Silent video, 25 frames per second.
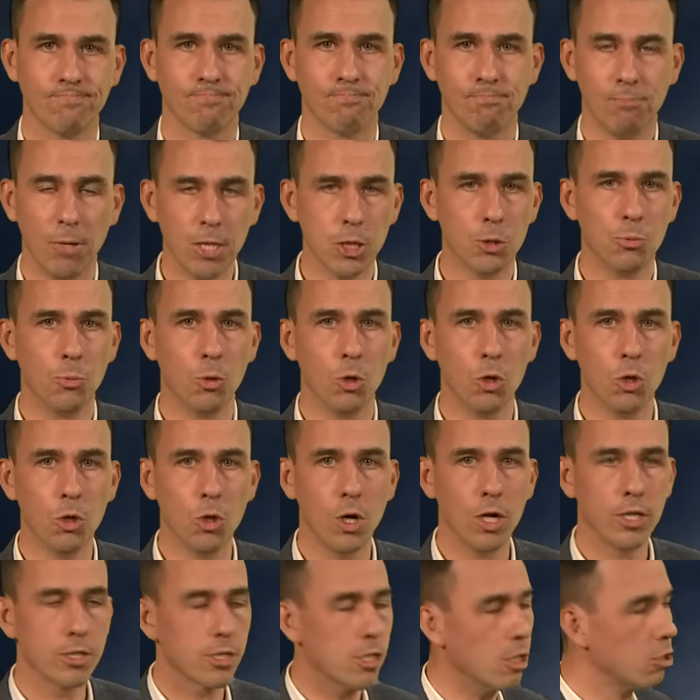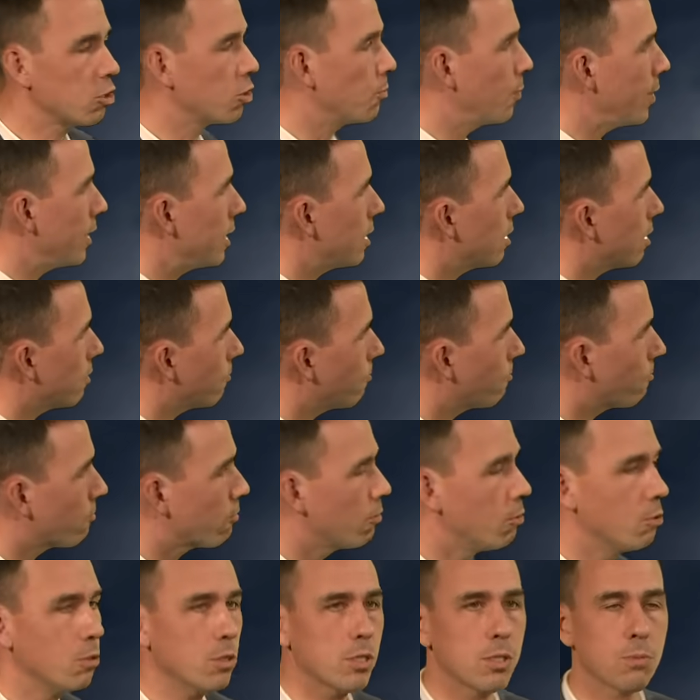Much more on social media, of
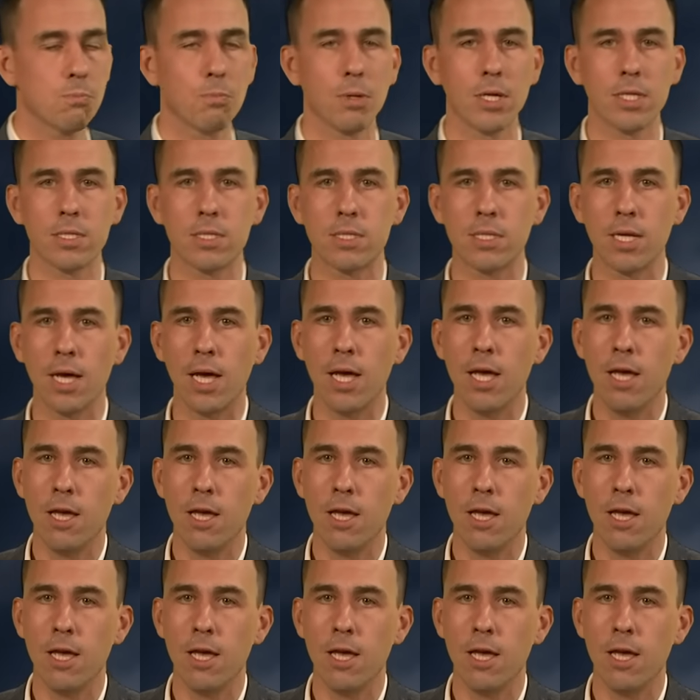course, but